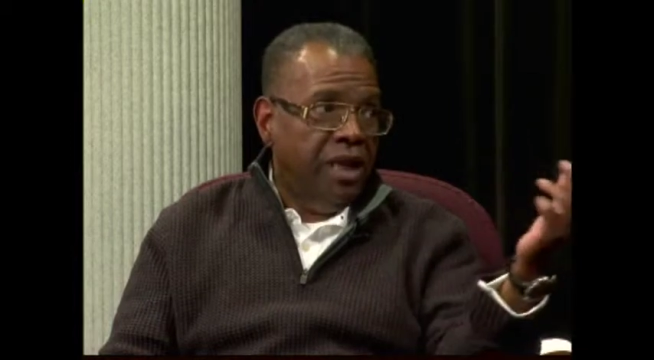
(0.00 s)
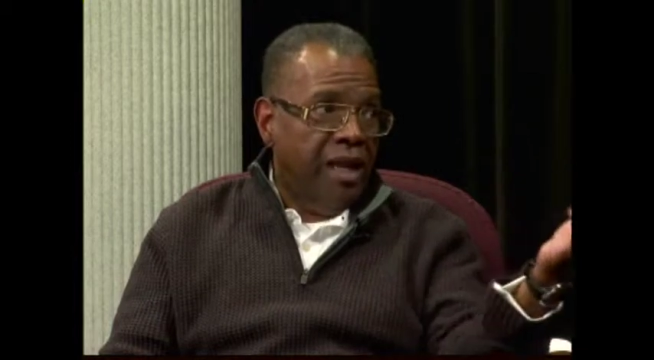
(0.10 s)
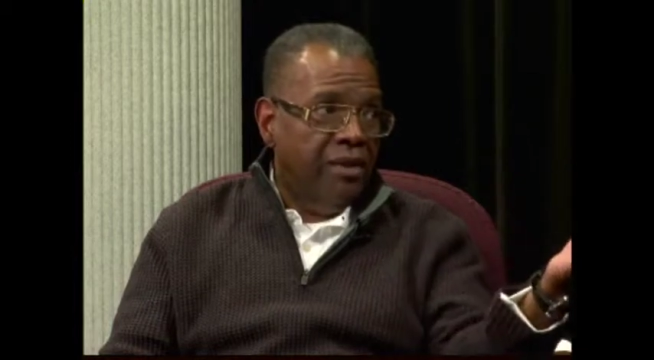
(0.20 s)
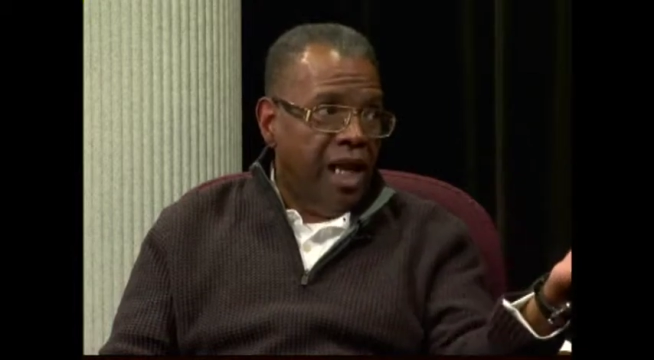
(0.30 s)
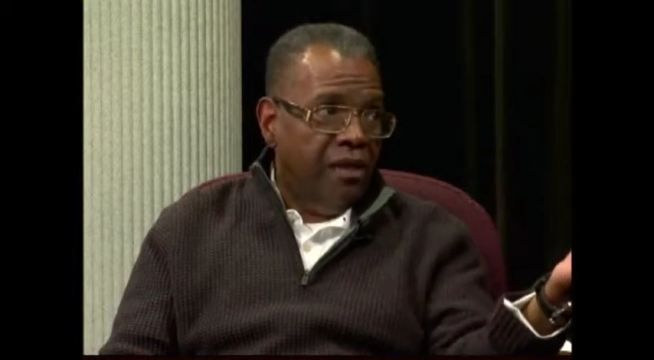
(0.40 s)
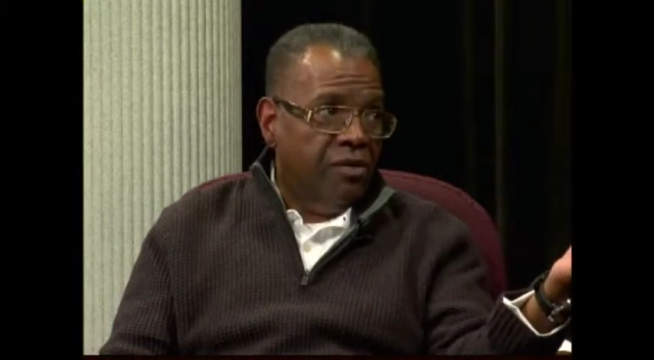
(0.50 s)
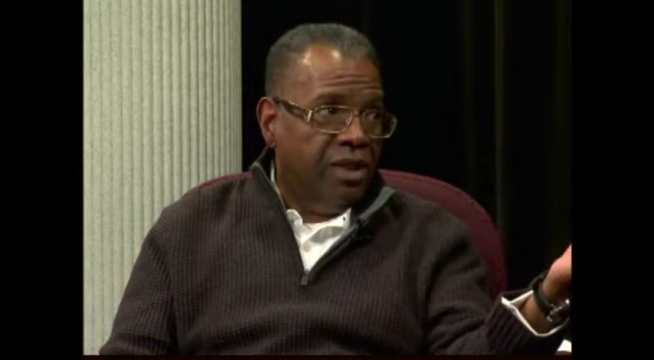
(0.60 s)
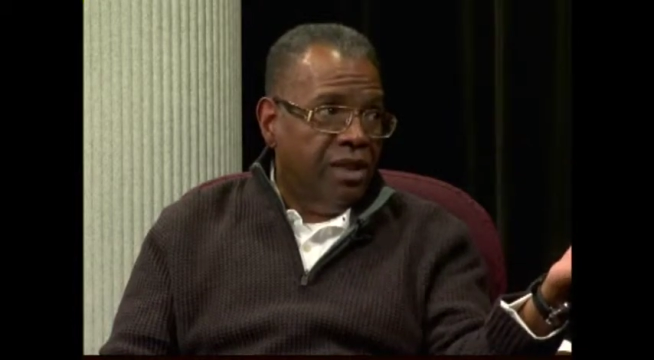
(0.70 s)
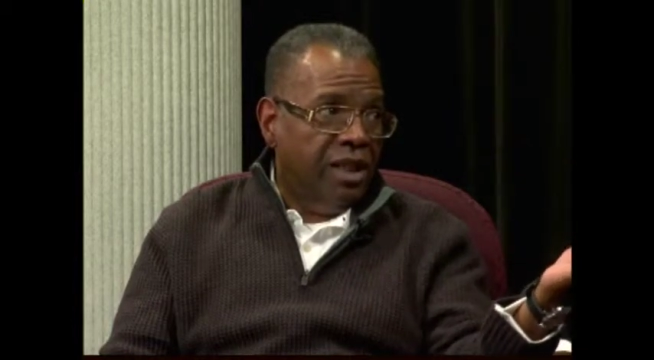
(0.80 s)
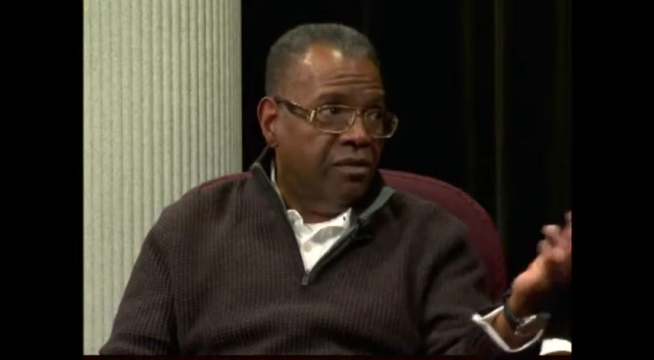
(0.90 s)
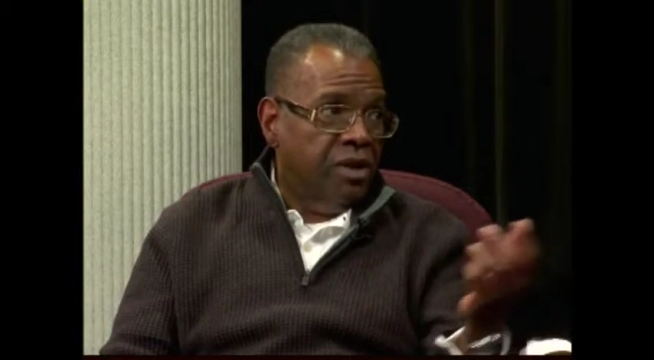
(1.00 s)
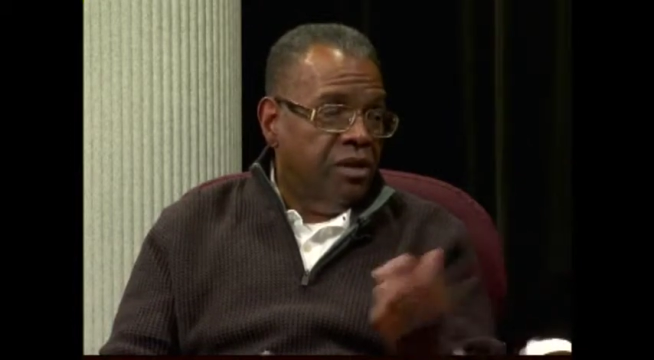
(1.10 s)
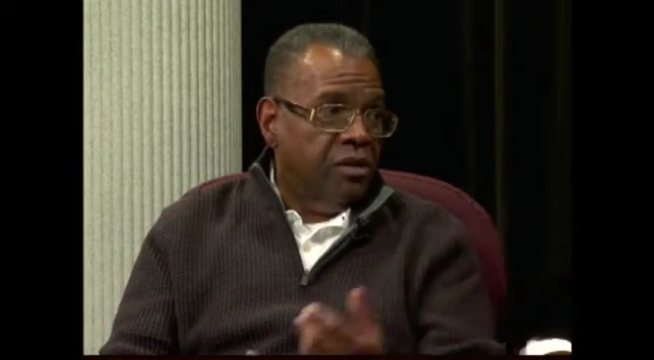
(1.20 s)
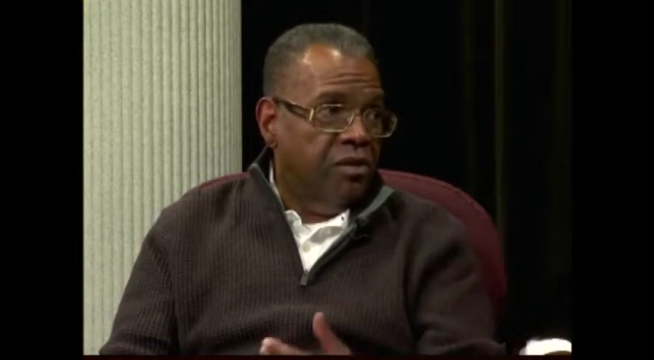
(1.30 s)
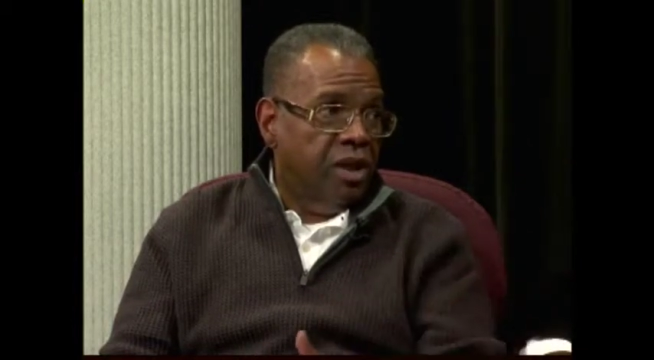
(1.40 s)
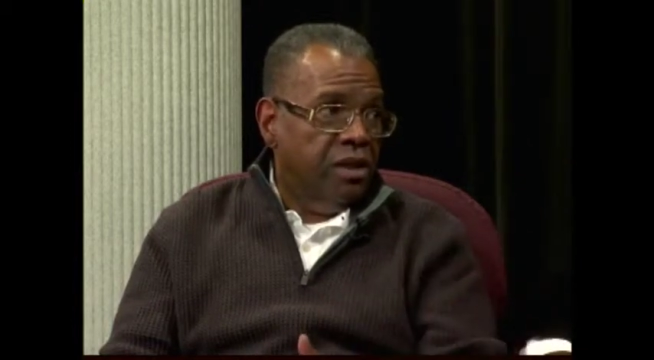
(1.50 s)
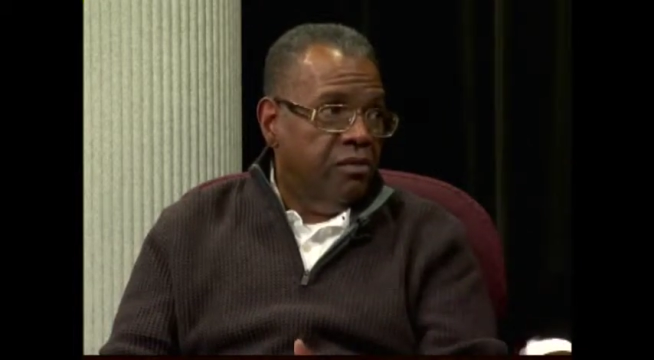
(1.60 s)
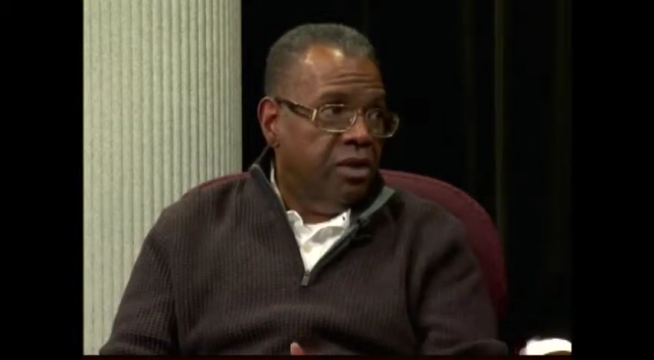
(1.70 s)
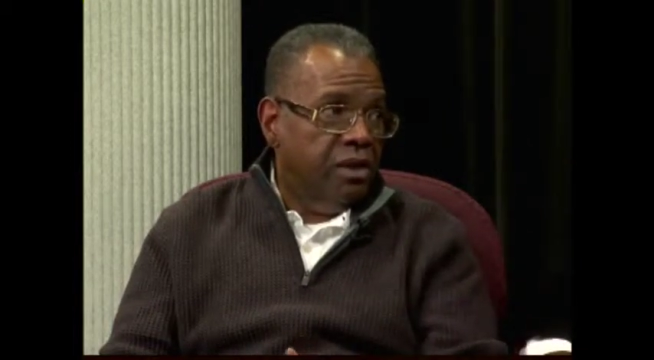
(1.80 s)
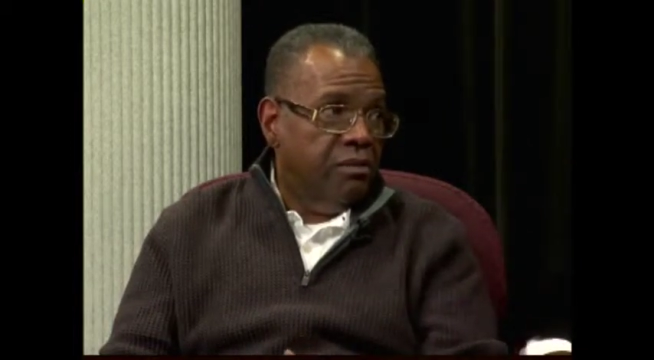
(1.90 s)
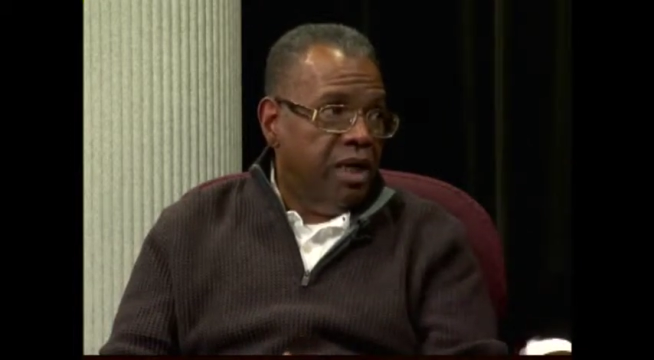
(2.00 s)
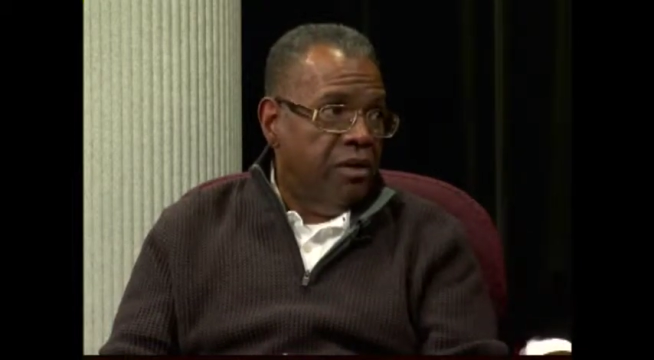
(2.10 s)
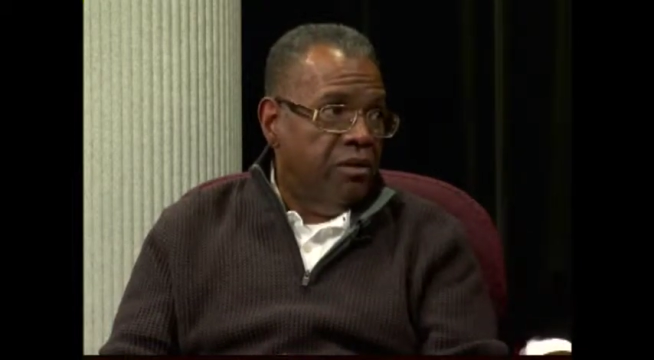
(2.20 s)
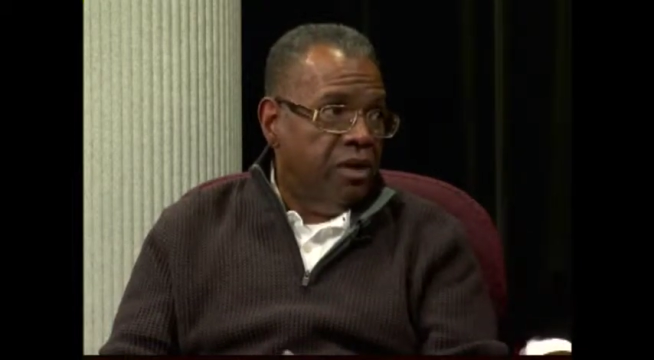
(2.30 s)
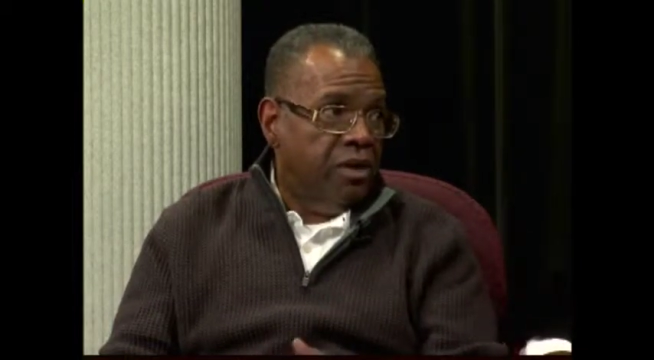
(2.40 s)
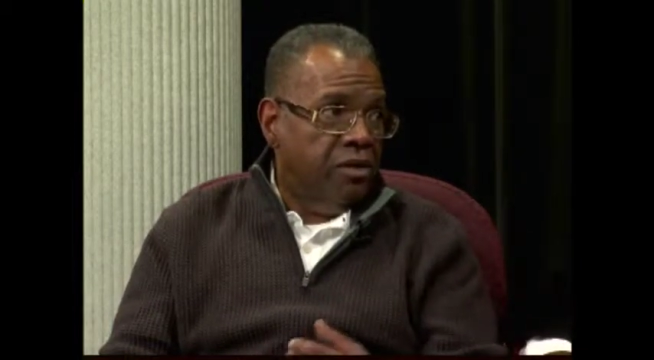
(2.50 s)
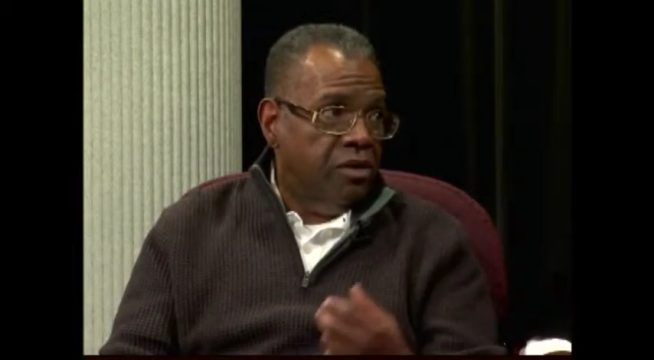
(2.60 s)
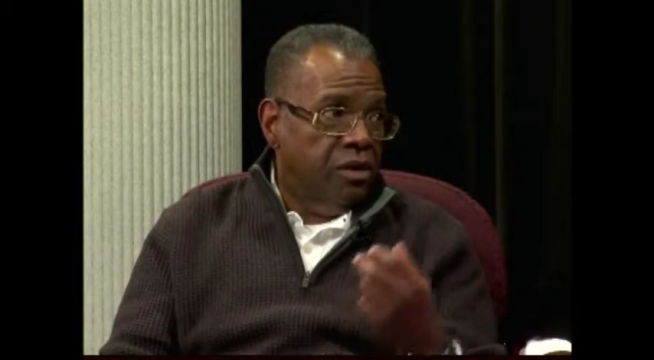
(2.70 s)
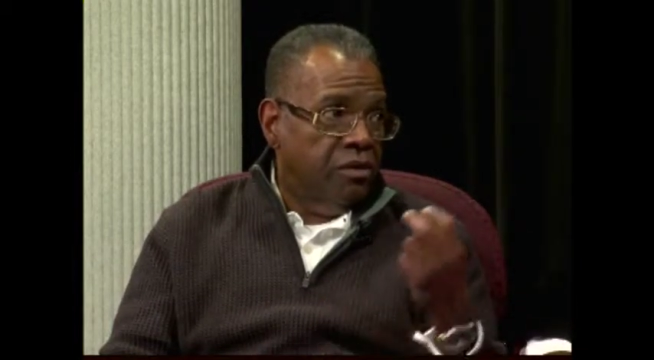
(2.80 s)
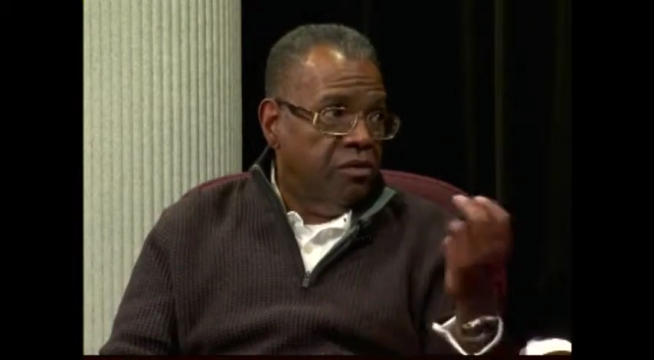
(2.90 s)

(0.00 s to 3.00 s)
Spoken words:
I don't think that's what your question was about, was it, Julius?